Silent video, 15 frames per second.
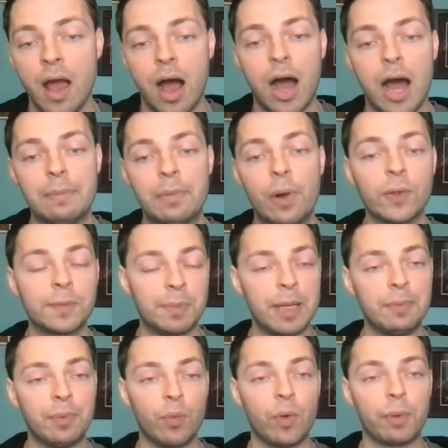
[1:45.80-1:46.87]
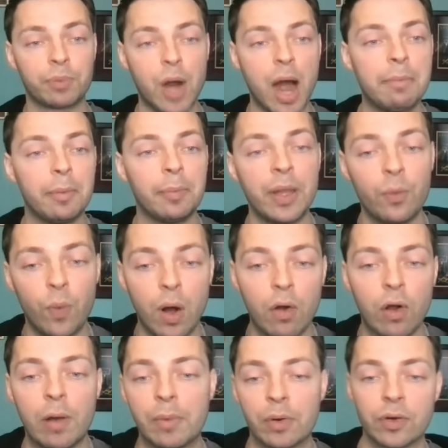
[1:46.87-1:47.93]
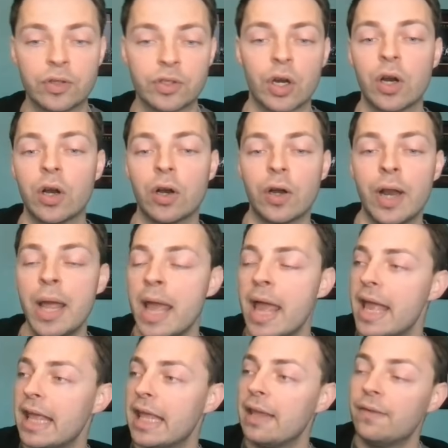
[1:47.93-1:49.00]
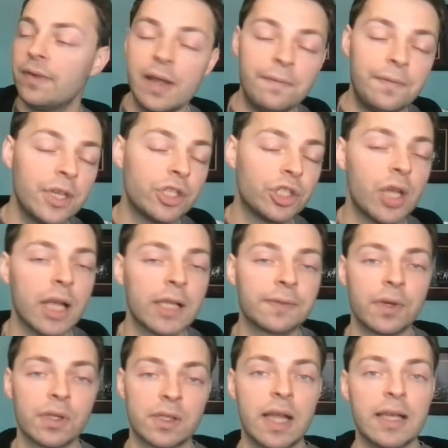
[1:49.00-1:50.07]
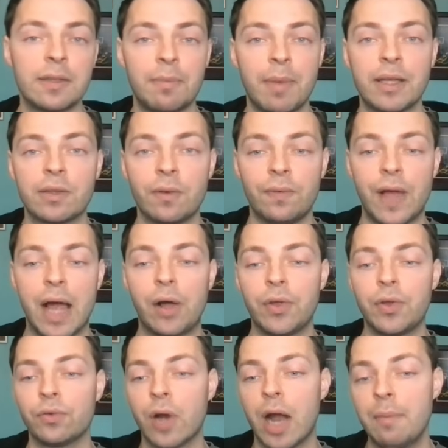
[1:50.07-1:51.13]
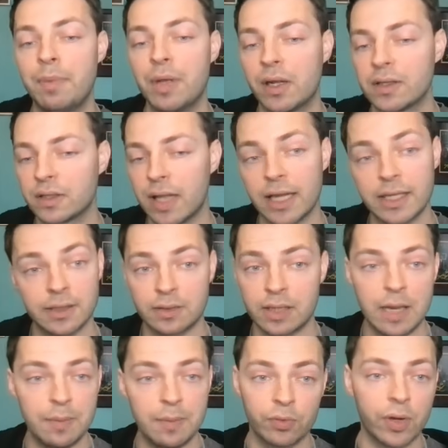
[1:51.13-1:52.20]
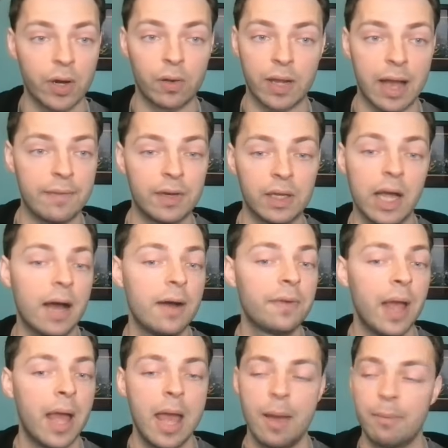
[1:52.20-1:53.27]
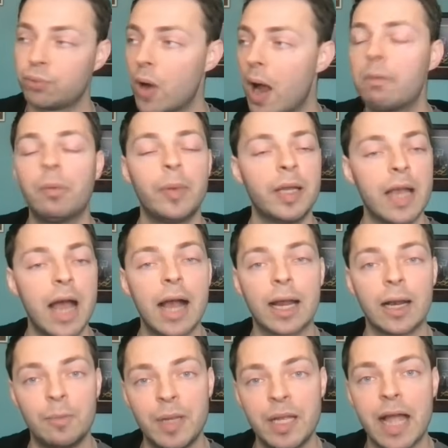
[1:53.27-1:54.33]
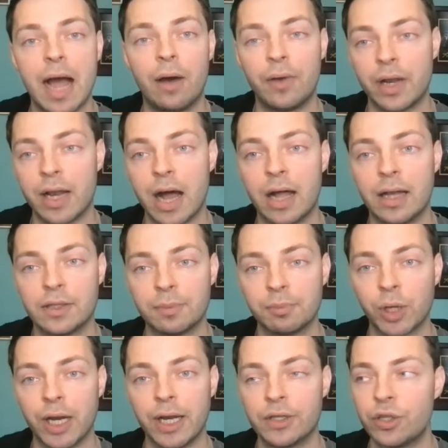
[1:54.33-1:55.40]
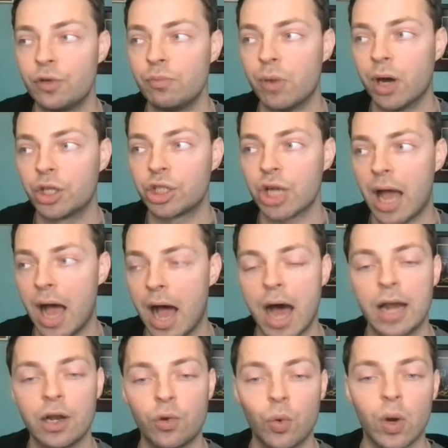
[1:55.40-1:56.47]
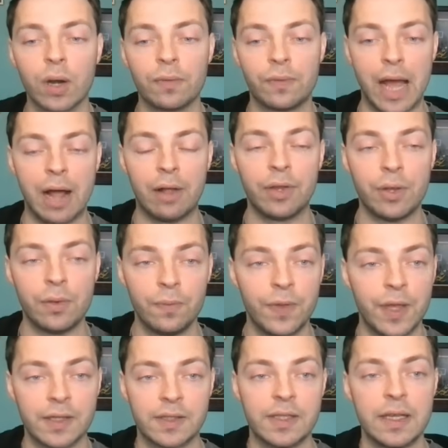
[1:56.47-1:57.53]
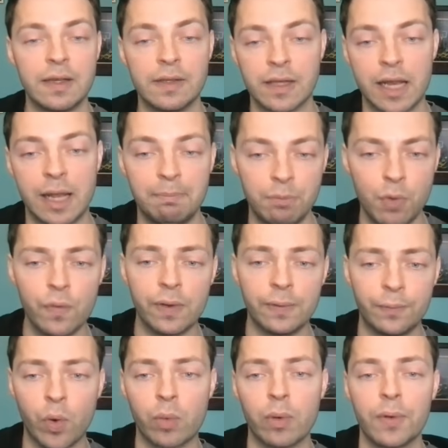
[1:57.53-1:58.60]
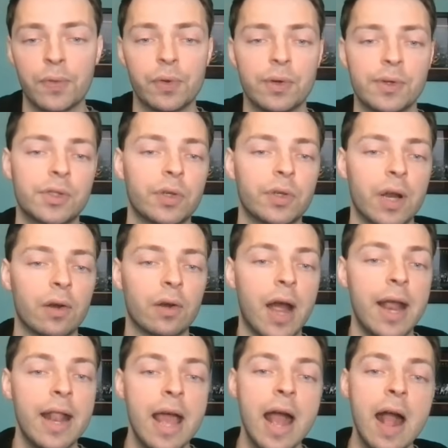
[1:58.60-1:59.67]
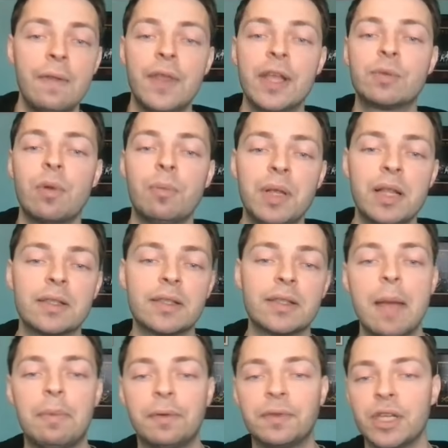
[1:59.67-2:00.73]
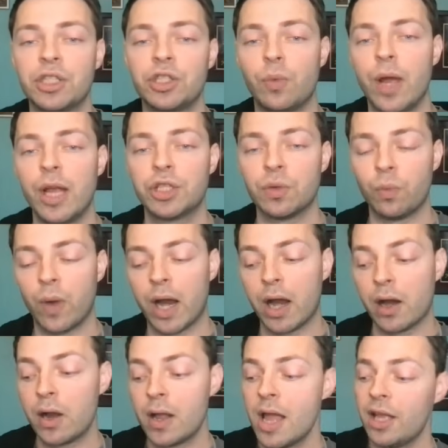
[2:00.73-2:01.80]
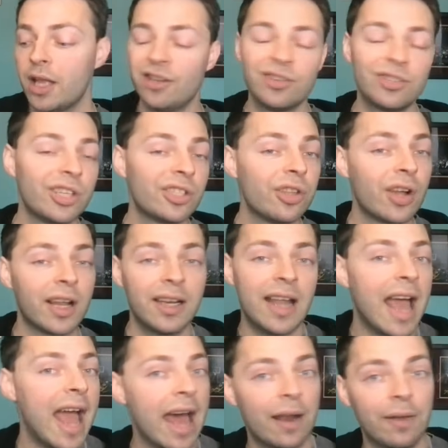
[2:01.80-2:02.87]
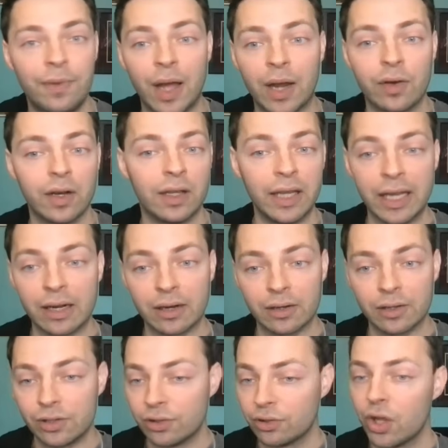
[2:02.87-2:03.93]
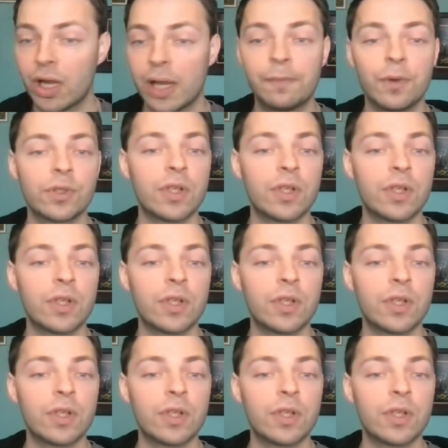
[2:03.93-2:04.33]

and most people would probably welcome a return even if it's just for sentimental value, right? Because let's keep it real. Kevin Love probably not going to be counted on to bring too much on-court value this season and moving forward through his career, right? This would be the type of situation where you're just looking to add a veteran leader. You're looking for